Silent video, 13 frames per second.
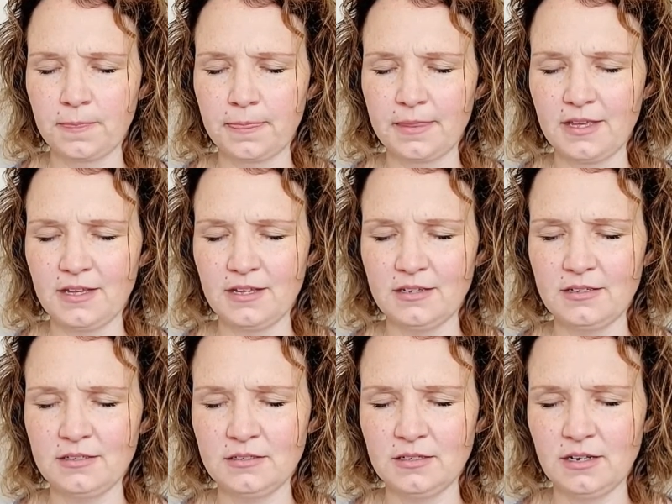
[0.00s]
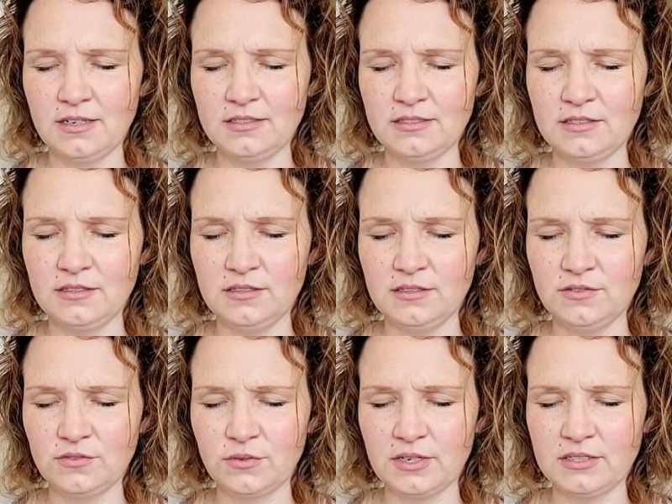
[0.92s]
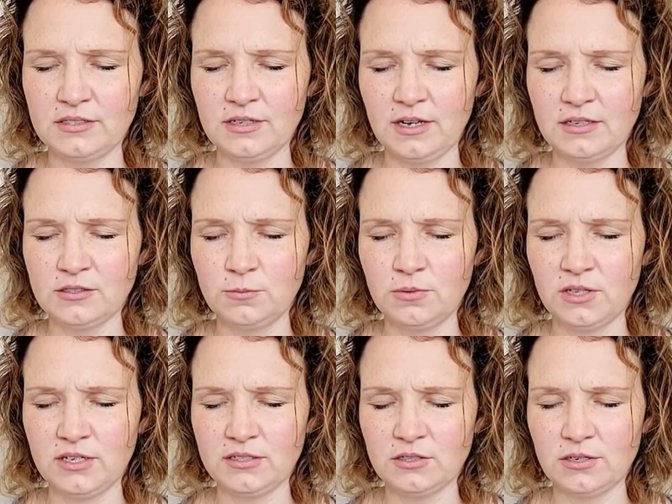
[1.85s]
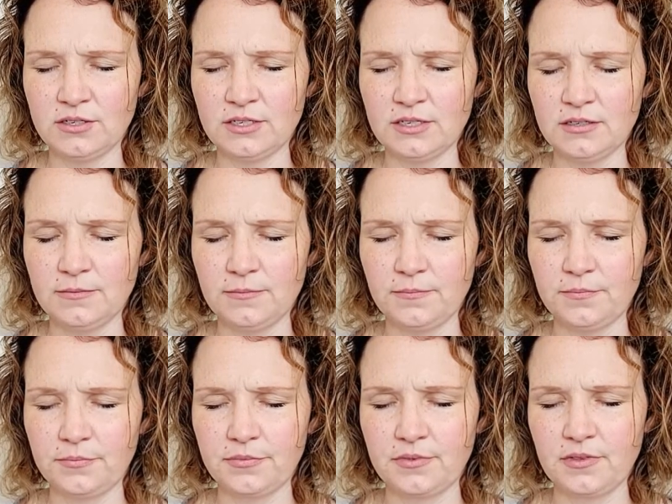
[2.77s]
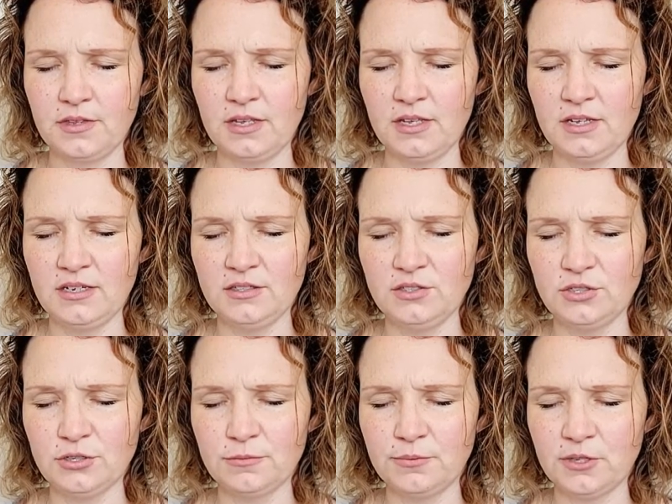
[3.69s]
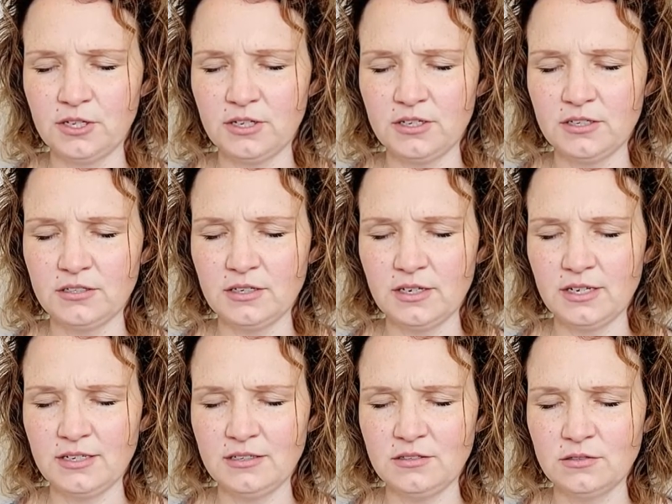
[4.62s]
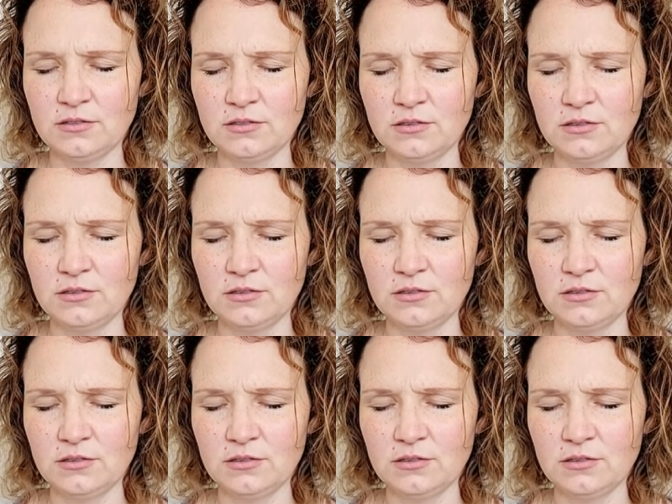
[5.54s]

And I see that thread has blood on it and it's your blood and